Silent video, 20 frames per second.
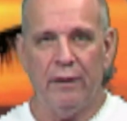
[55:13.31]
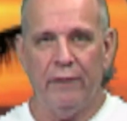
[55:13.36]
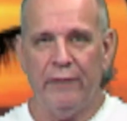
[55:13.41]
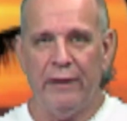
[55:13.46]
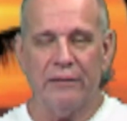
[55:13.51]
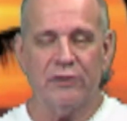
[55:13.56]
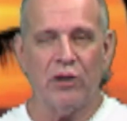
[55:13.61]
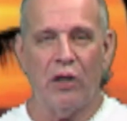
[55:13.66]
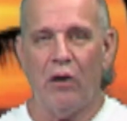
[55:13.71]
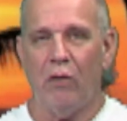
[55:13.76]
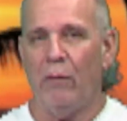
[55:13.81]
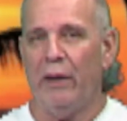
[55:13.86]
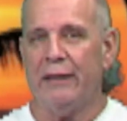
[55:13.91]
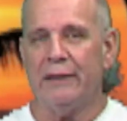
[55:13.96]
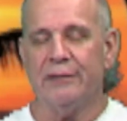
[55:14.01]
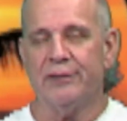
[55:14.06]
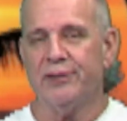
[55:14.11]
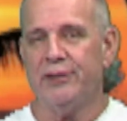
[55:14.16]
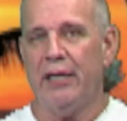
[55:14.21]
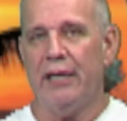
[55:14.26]
And that's how I
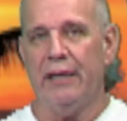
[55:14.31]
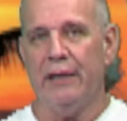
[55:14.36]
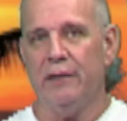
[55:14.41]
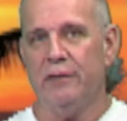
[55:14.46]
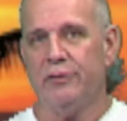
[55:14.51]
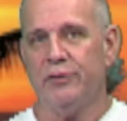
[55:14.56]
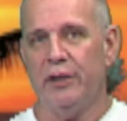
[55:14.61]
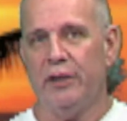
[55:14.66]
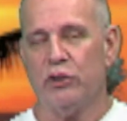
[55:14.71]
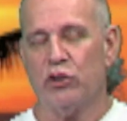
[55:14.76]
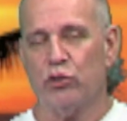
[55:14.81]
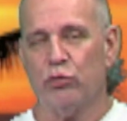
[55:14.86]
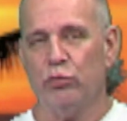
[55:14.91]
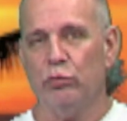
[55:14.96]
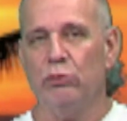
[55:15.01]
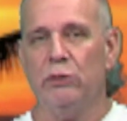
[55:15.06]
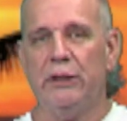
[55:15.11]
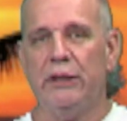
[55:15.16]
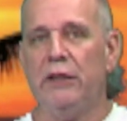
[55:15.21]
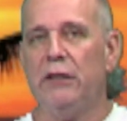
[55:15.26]
can say it, is that
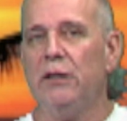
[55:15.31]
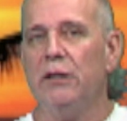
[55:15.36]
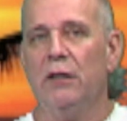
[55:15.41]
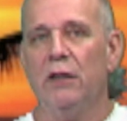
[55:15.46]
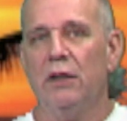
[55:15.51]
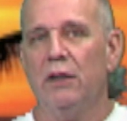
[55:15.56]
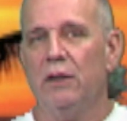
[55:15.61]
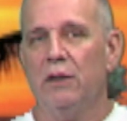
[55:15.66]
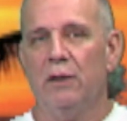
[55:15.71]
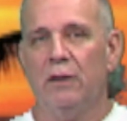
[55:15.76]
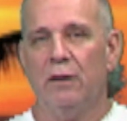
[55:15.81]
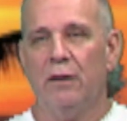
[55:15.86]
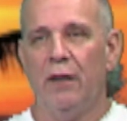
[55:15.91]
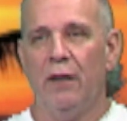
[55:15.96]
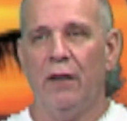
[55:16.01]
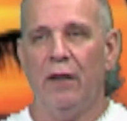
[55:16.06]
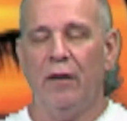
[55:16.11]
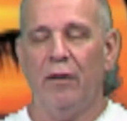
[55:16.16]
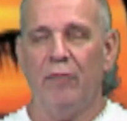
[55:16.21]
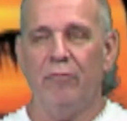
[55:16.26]
truly
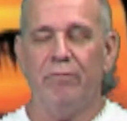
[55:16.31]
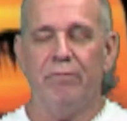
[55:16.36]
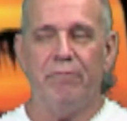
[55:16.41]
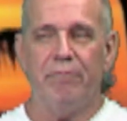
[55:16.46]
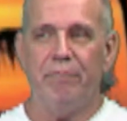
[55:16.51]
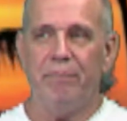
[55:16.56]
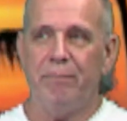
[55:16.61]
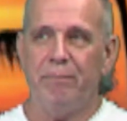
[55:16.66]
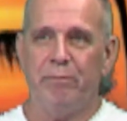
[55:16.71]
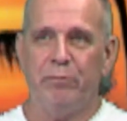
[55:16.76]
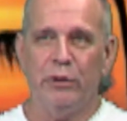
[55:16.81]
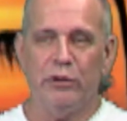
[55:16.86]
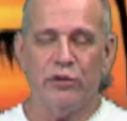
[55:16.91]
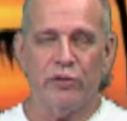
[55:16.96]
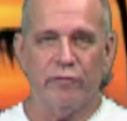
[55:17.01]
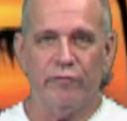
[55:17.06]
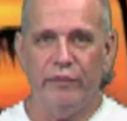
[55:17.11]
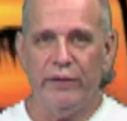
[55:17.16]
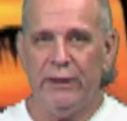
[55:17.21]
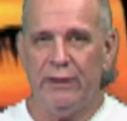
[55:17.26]
put your
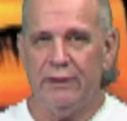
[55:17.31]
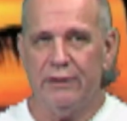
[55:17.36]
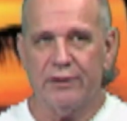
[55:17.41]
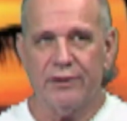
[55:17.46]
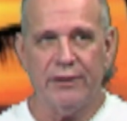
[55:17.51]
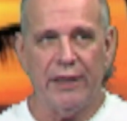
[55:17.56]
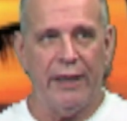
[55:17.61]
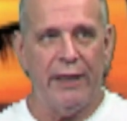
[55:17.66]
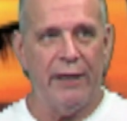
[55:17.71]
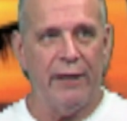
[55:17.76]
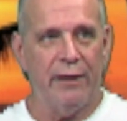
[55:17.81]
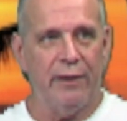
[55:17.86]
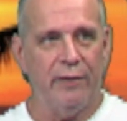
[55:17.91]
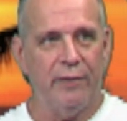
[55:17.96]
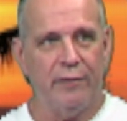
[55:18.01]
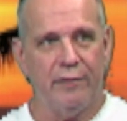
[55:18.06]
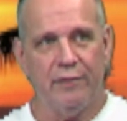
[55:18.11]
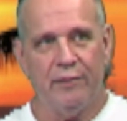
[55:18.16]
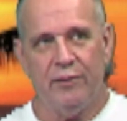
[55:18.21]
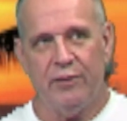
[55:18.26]
feet in the sand,
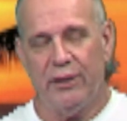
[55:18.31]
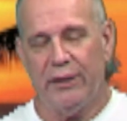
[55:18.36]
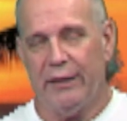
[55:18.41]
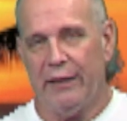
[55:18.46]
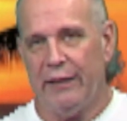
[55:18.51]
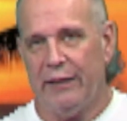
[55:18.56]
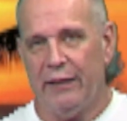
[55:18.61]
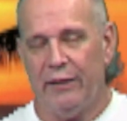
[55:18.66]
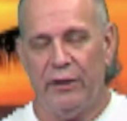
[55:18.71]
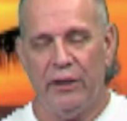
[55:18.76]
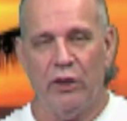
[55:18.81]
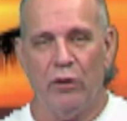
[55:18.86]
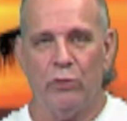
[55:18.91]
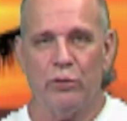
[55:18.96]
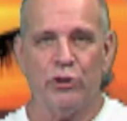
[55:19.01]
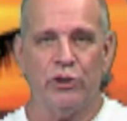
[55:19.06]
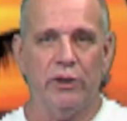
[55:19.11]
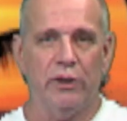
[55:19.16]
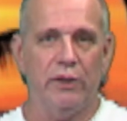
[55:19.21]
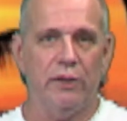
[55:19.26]
you get in the
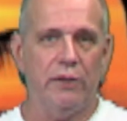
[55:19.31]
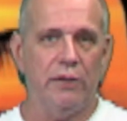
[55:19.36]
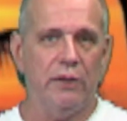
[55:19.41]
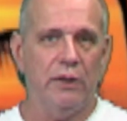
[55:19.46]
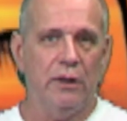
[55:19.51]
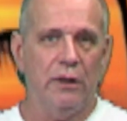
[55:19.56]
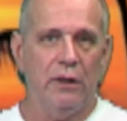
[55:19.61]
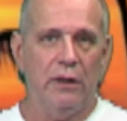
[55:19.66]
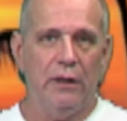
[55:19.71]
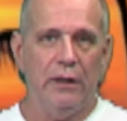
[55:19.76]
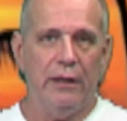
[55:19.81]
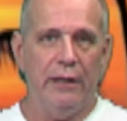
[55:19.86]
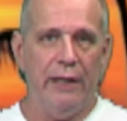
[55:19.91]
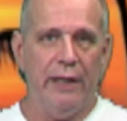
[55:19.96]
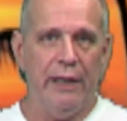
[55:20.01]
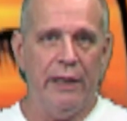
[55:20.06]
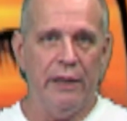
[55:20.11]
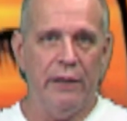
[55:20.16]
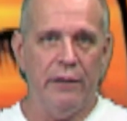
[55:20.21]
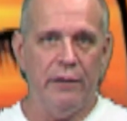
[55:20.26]
ocean,
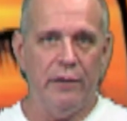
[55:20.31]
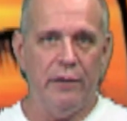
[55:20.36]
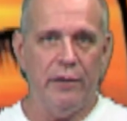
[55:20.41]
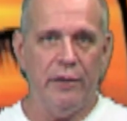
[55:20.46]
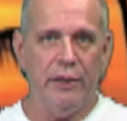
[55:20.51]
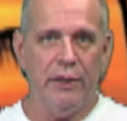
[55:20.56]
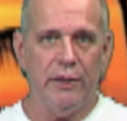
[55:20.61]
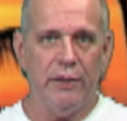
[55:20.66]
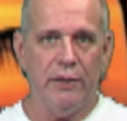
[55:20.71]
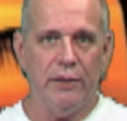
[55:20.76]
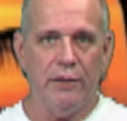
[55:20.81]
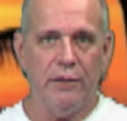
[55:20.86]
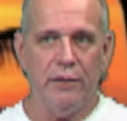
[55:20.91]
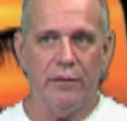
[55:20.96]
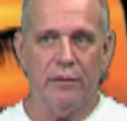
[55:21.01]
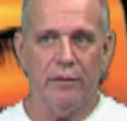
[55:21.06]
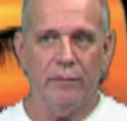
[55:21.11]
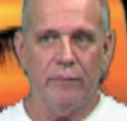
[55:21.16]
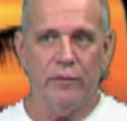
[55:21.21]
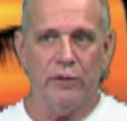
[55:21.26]
and
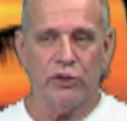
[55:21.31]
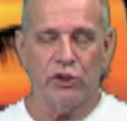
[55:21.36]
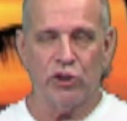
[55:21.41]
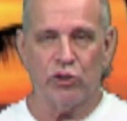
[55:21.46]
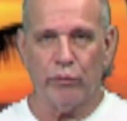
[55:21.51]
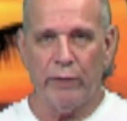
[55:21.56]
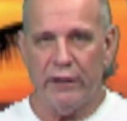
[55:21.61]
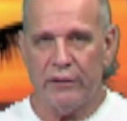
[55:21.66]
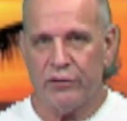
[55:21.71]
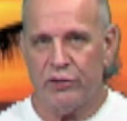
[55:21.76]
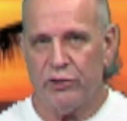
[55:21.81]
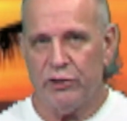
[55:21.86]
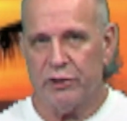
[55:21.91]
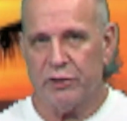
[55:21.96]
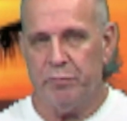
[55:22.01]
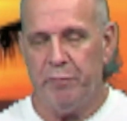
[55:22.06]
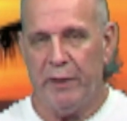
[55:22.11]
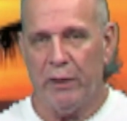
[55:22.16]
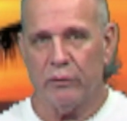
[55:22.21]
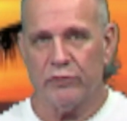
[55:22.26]
the stress just
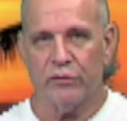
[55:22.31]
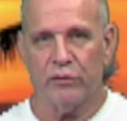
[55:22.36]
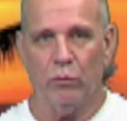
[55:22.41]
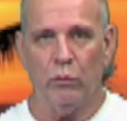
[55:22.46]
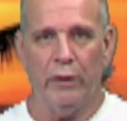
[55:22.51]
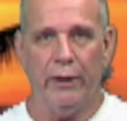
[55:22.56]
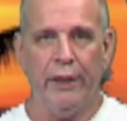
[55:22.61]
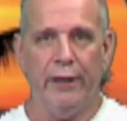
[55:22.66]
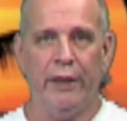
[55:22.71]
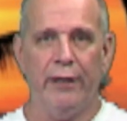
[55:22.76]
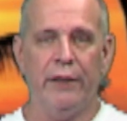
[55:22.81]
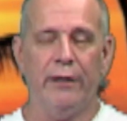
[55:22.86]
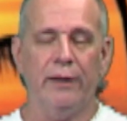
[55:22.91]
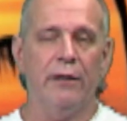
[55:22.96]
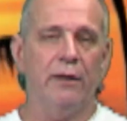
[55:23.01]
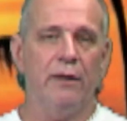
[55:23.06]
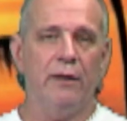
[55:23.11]
melts away.